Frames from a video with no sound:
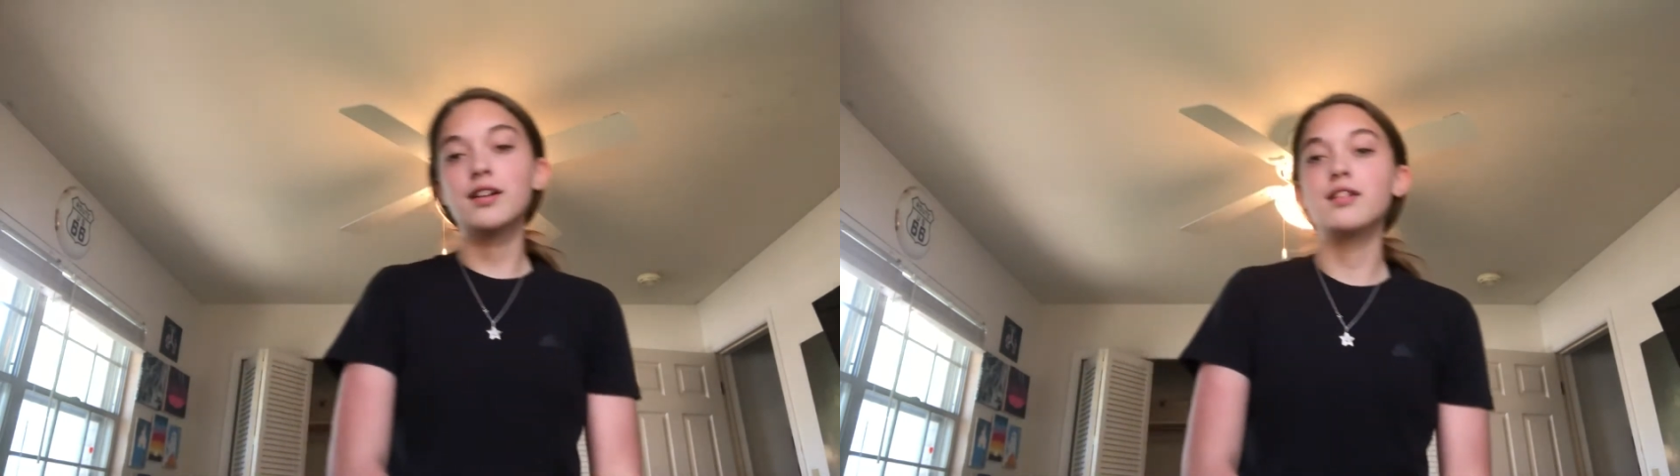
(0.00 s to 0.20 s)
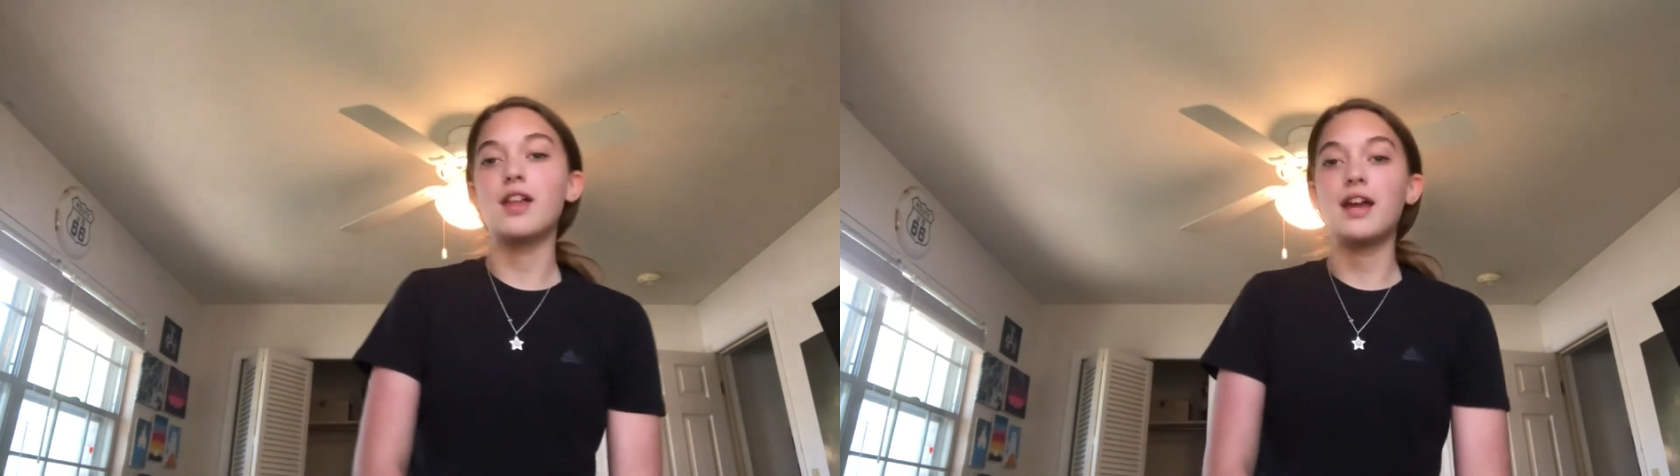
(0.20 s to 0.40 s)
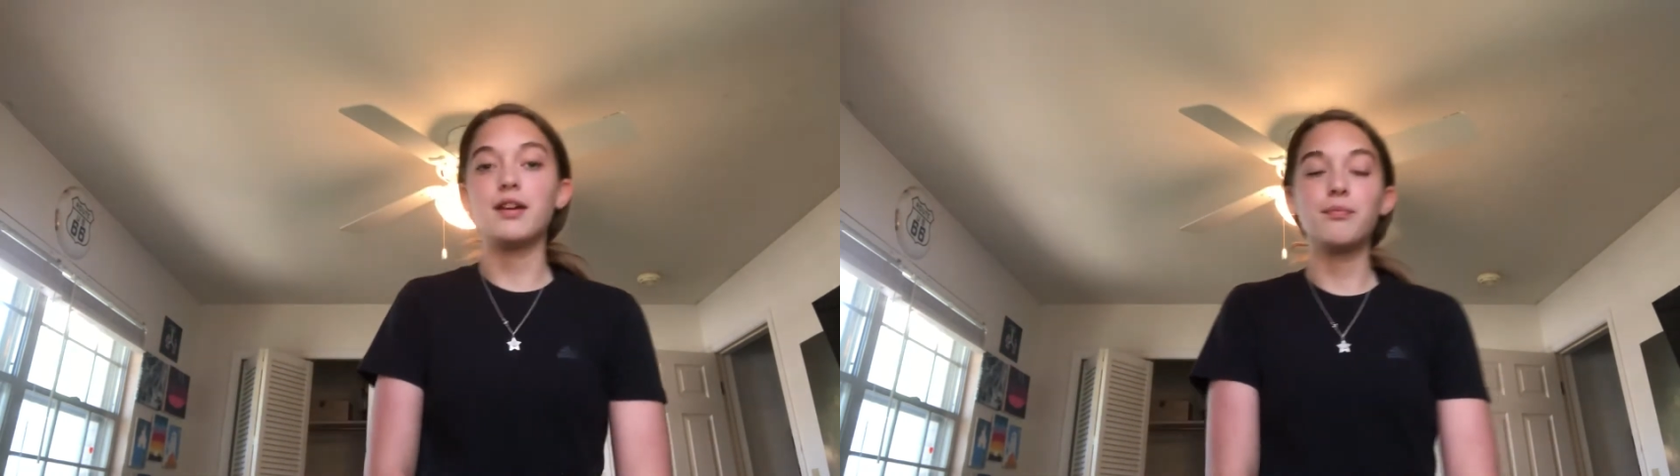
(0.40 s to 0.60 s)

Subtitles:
Like